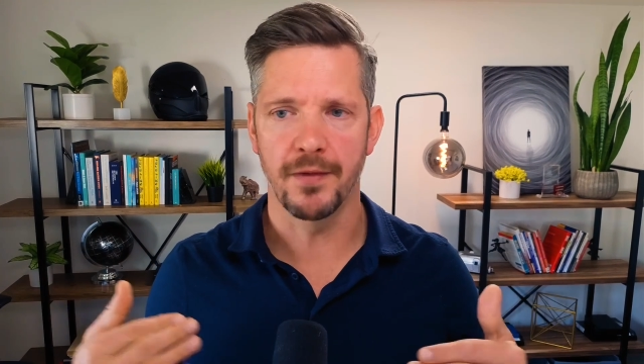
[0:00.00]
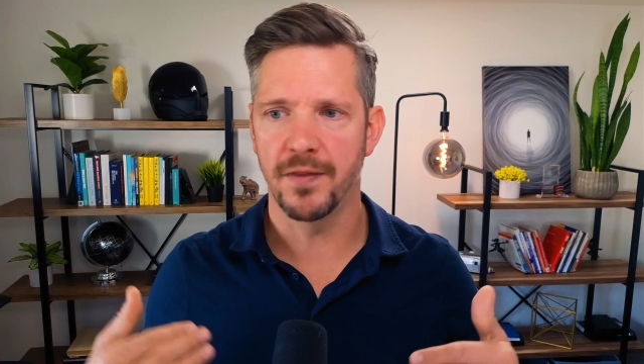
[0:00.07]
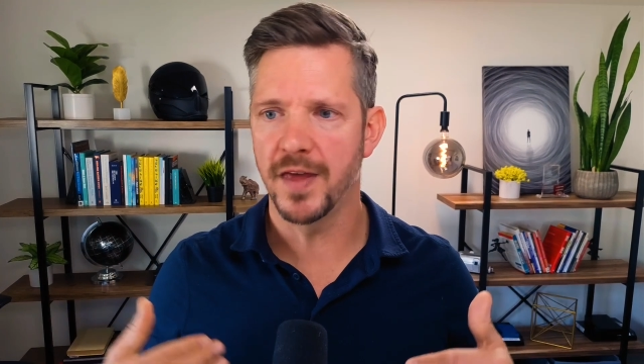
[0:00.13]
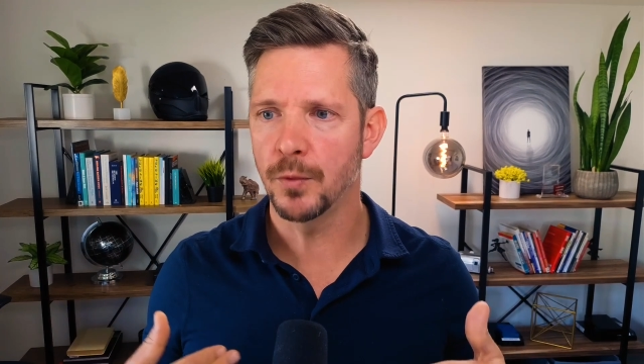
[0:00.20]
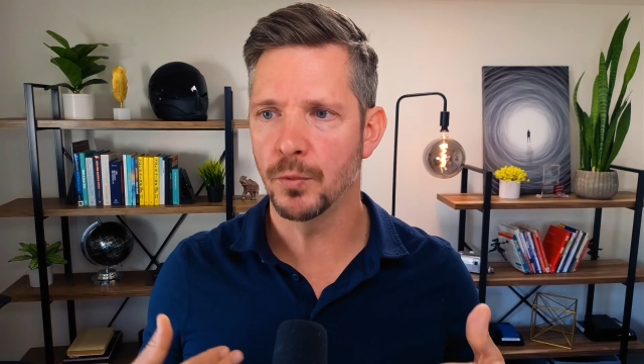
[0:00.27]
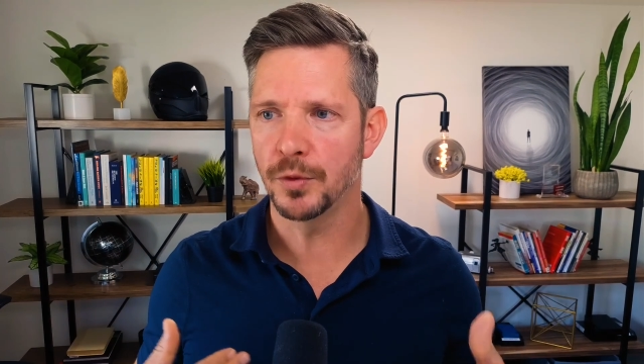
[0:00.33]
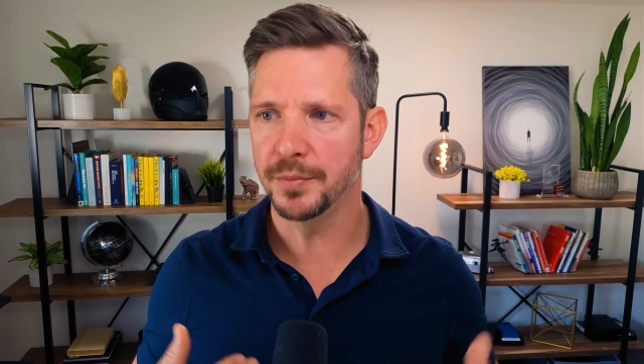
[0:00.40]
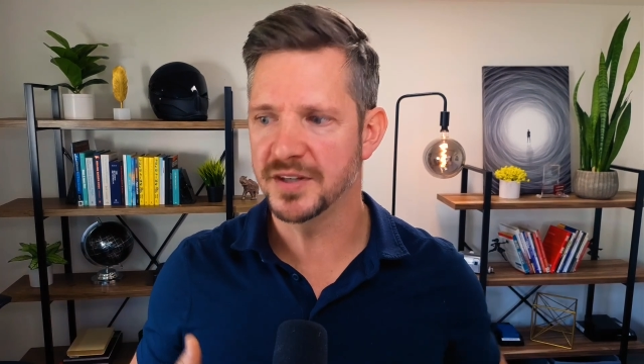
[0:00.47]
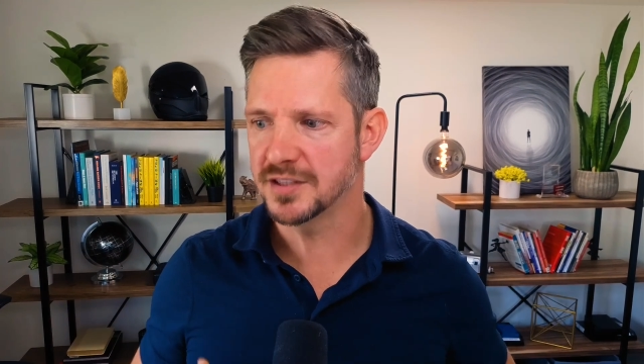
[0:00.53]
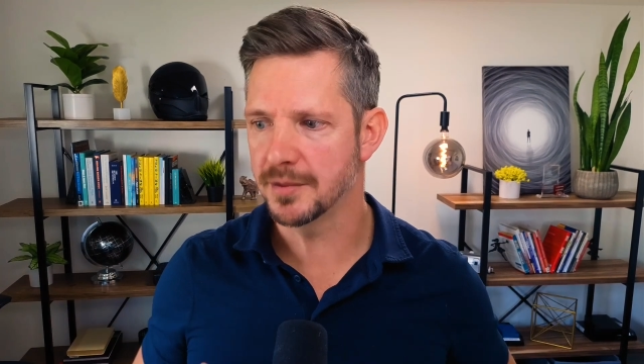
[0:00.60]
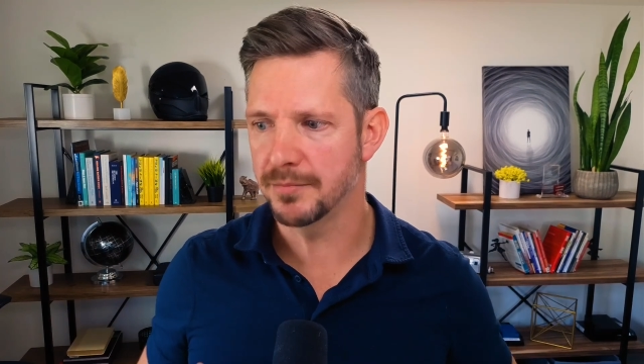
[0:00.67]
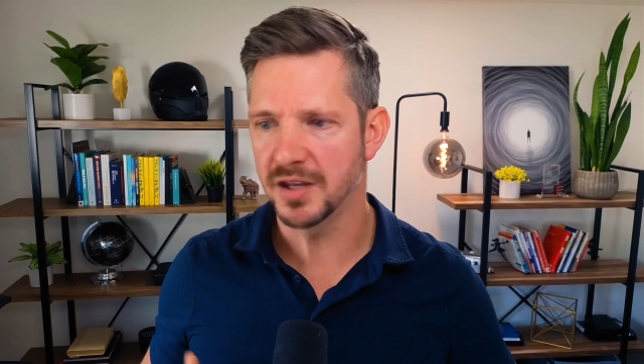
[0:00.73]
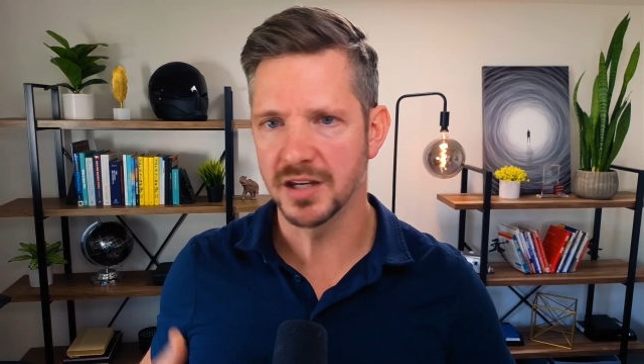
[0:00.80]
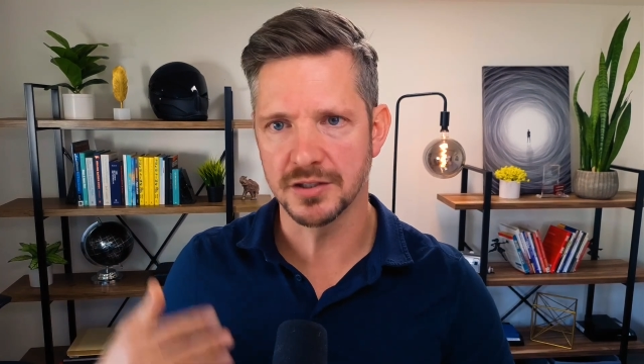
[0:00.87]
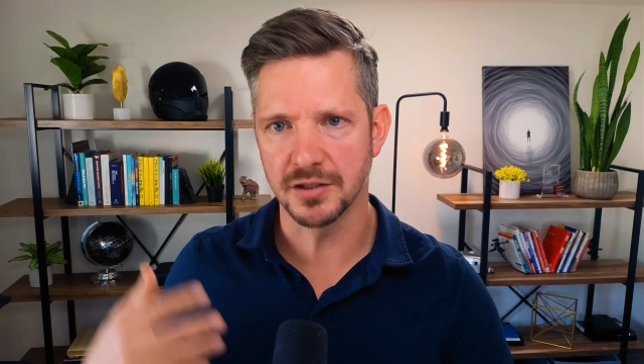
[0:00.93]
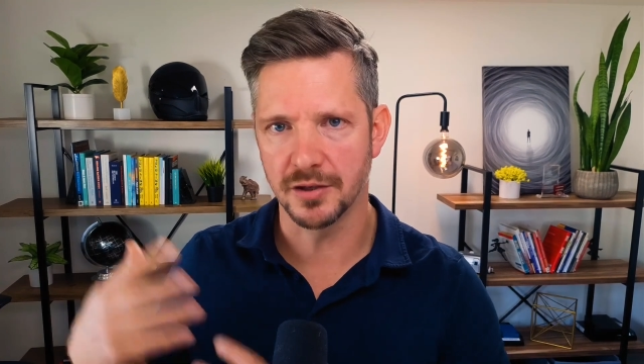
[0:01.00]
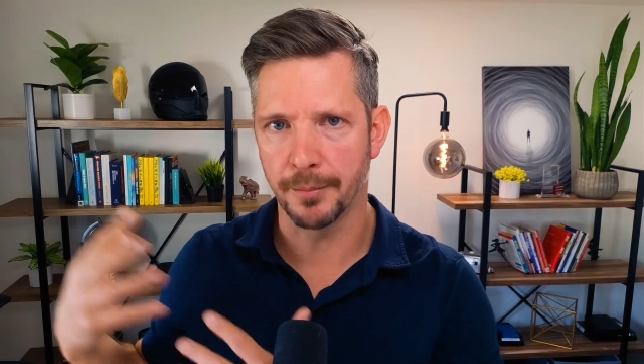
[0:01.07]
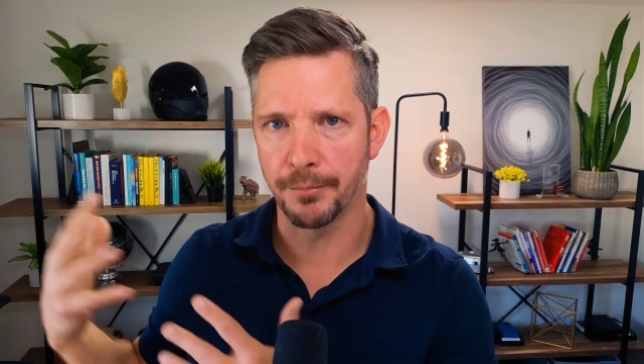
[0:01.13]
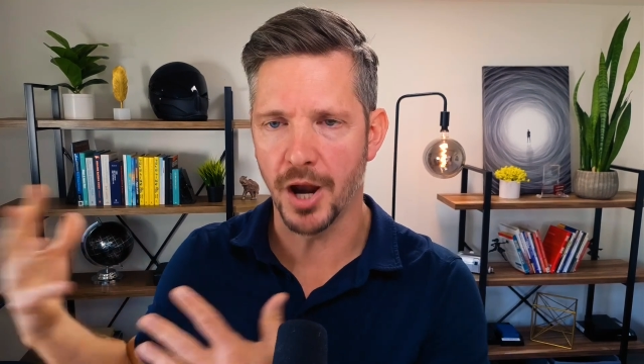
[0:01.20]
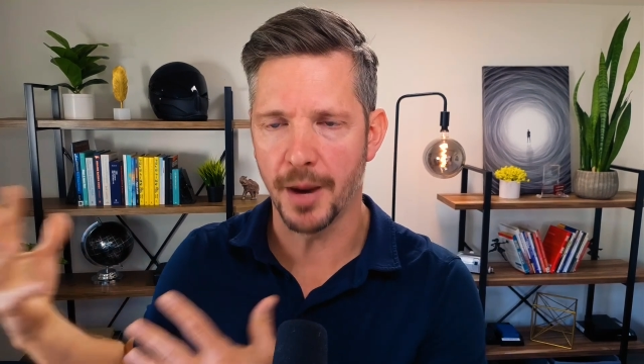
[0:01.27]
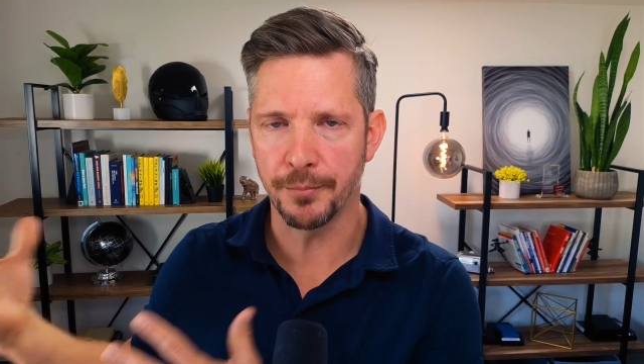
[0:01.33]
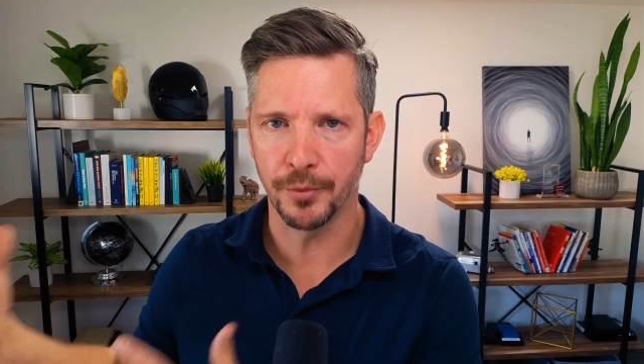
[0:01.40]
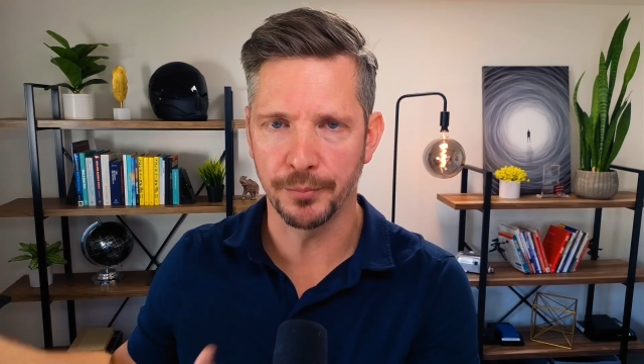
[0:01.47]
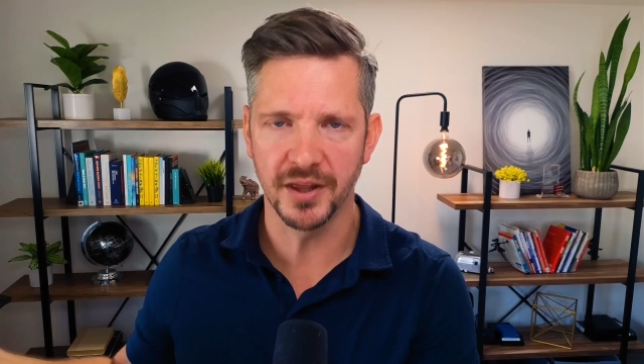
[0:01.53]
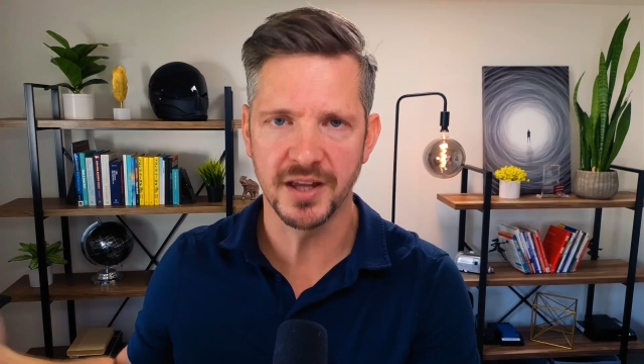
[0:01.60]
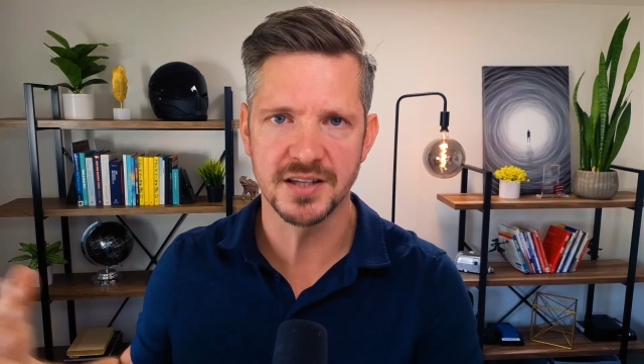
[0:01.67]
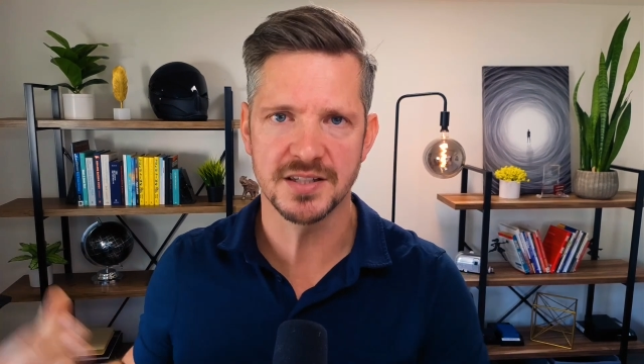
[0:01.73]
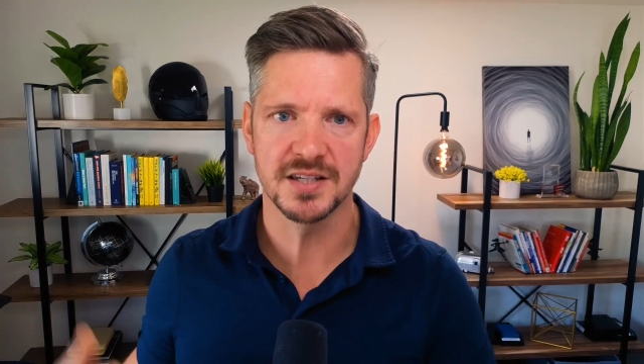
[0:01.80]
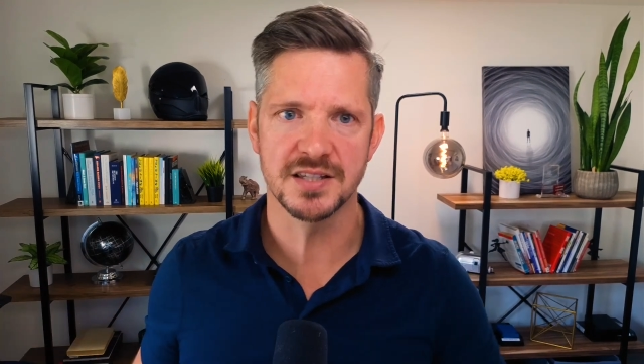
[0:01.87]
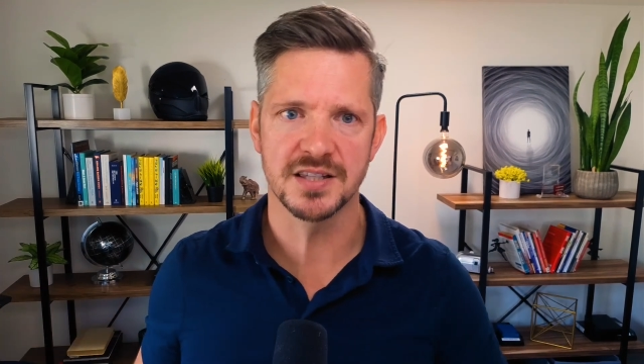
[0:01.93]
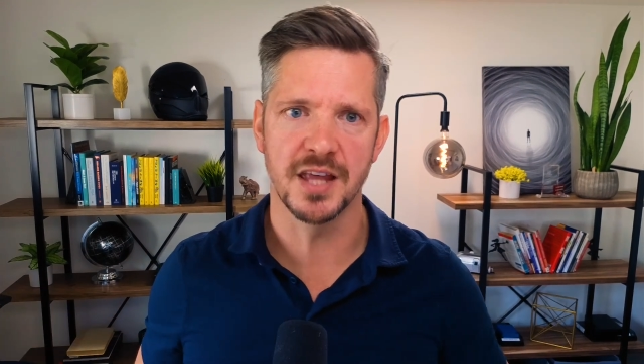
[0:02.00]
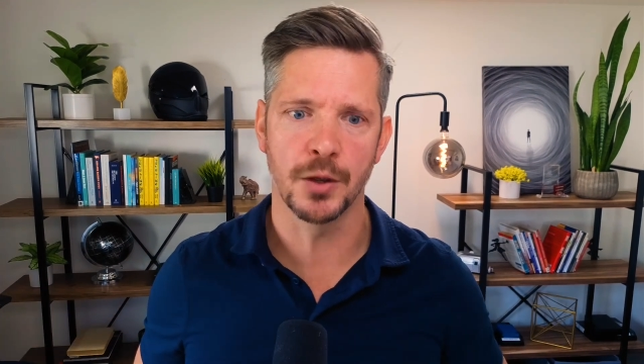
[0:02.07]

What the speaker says: they will be submitting to the proper places.